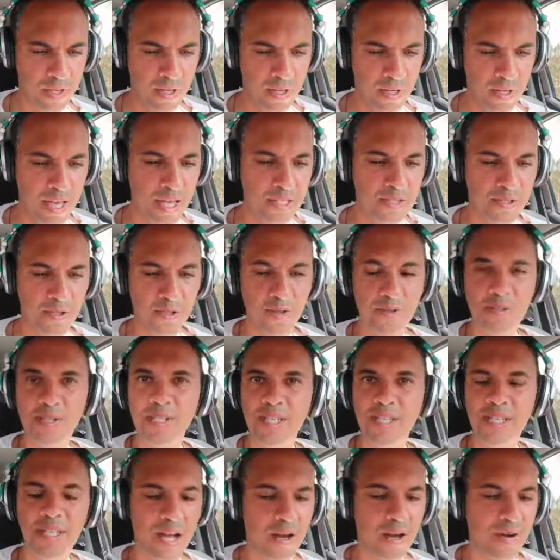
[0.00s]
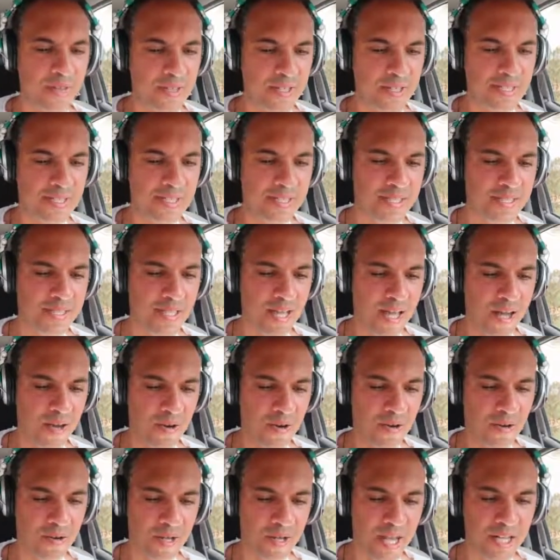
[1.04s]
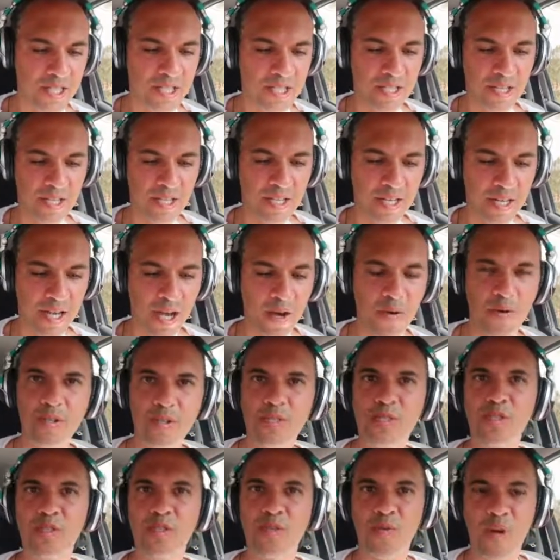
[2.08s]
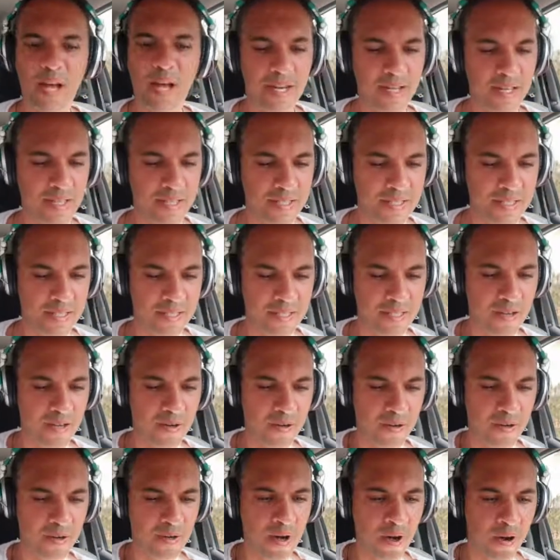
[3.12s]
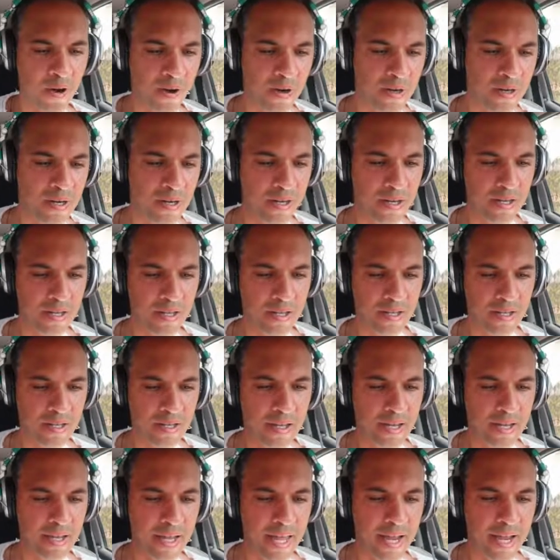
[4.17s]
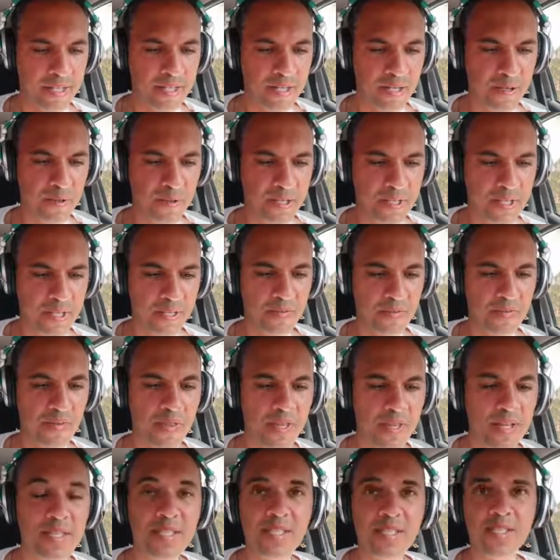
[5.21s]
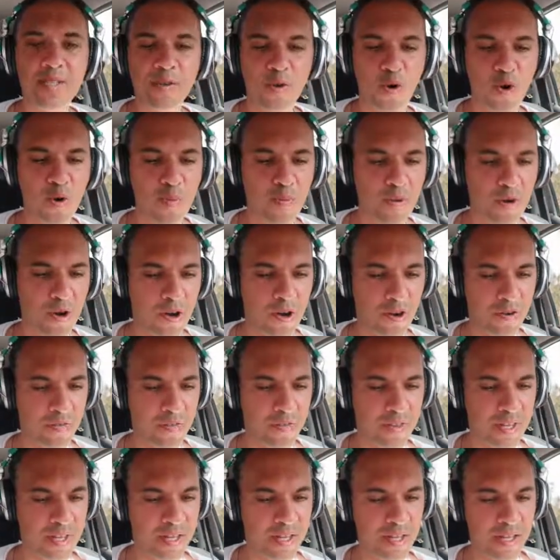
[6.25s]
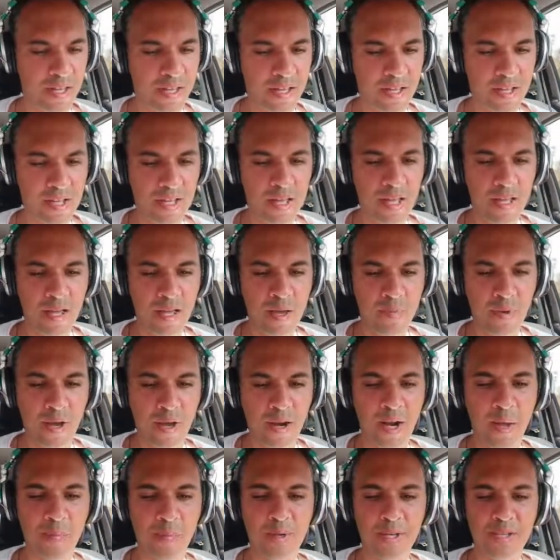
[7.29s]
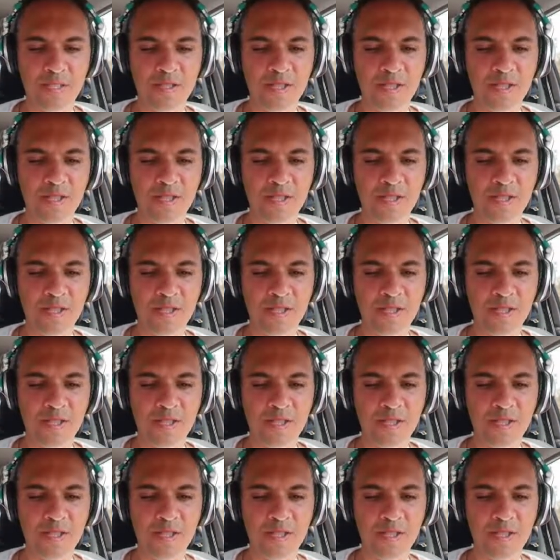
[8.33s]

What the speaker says: Yeah, so you see now, this is now actually how it should run. It's now all executed within the scope of the parameter